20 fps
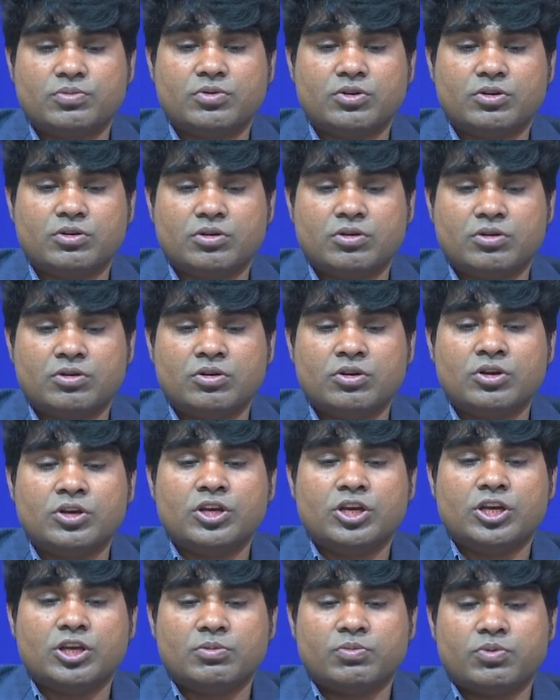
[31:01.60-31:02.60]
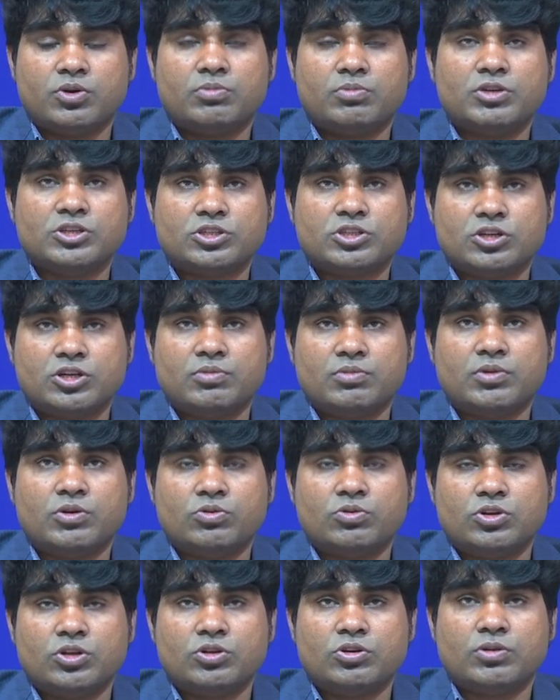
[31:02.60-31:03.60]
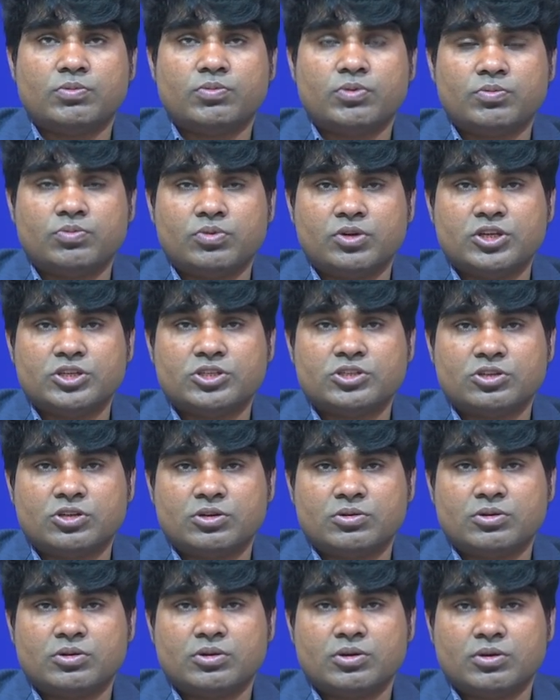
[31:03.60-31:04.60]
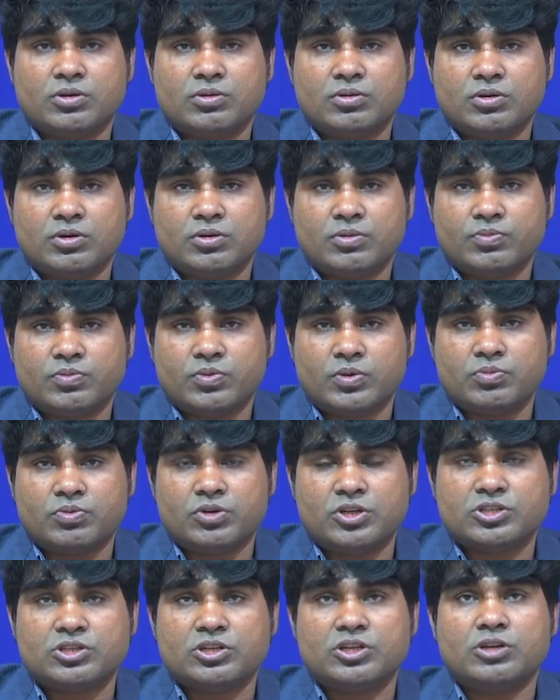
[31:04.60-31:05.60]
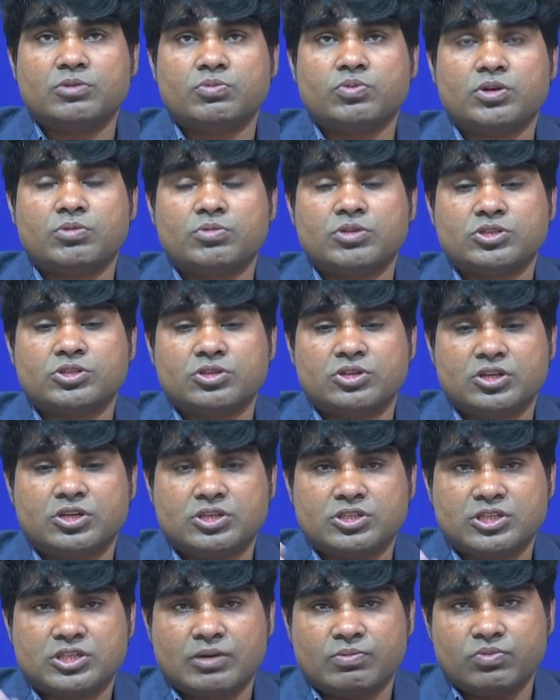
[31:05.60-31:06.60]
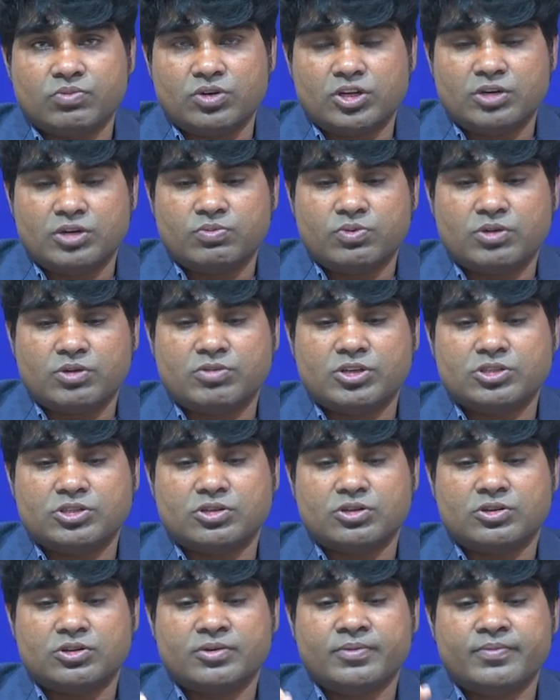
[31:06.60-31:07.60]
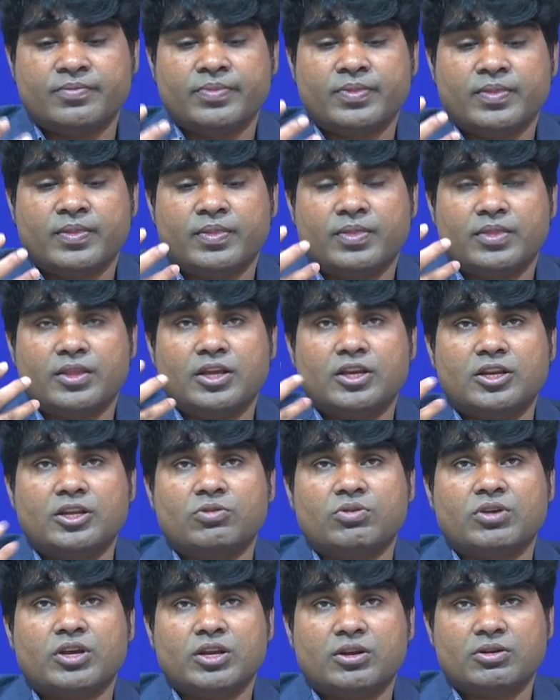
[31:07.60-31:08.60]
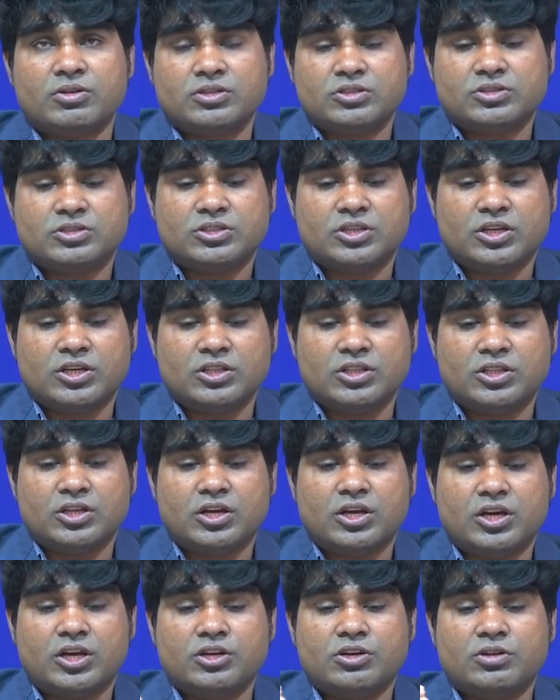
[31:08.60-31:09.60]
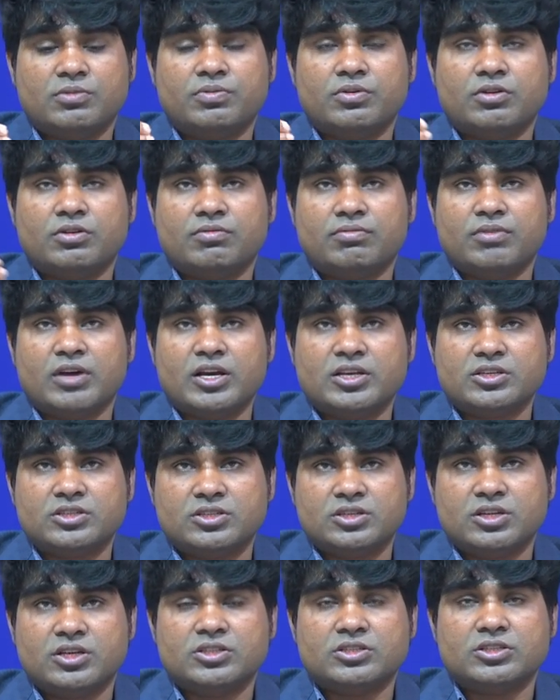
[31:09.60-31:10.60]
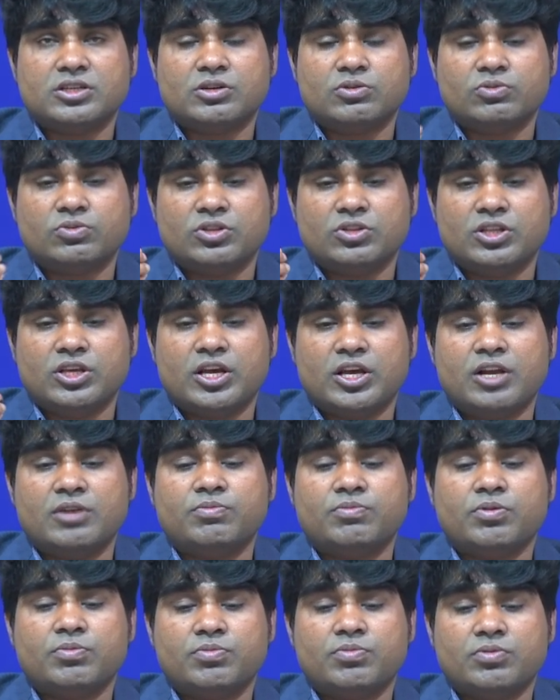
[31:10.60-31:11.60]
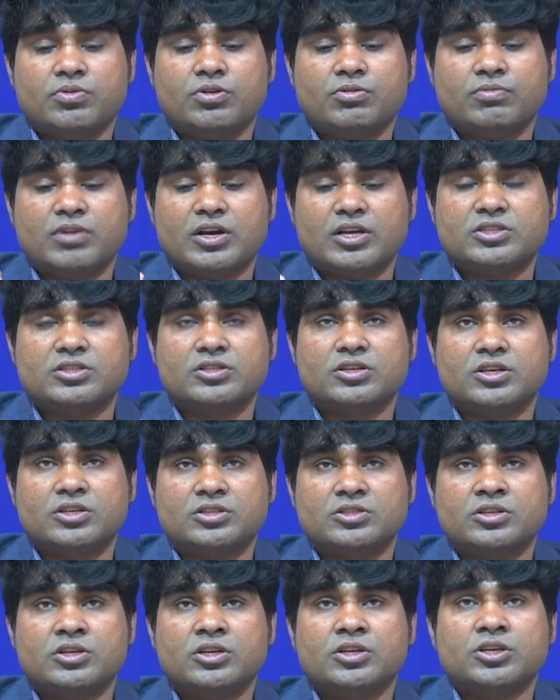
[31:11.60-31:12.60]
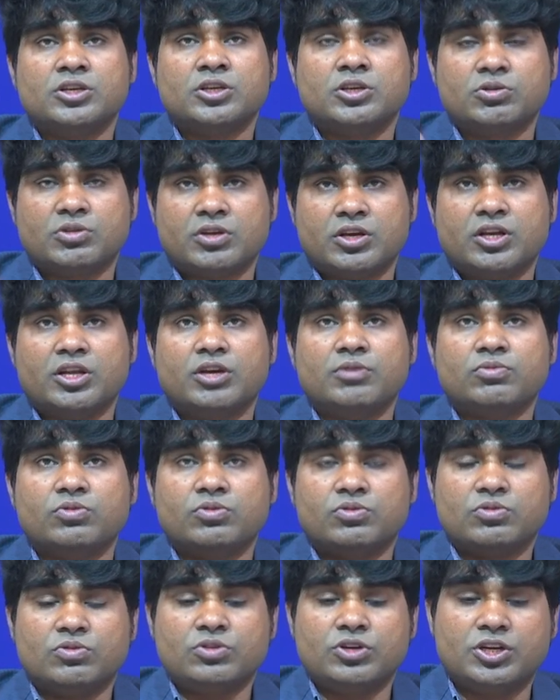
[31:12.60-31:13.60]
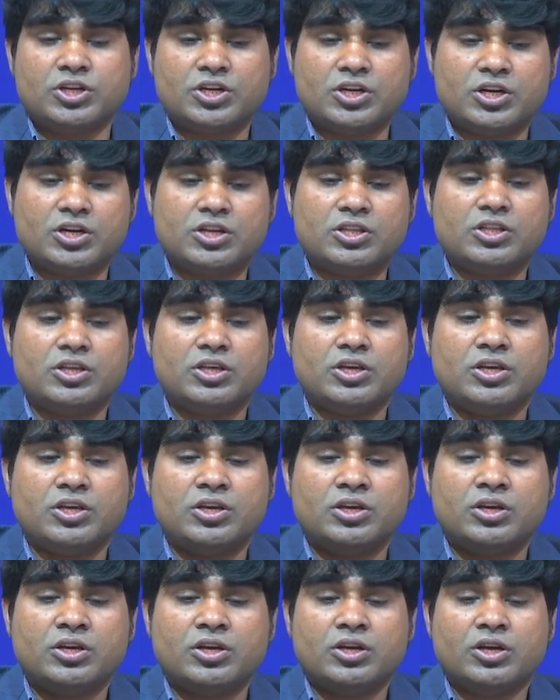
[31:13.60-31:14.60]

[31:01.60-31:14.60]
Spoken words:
of information about population population information and sample information, then you can check the kind of biasness, and with the help of biasness you can able to detect the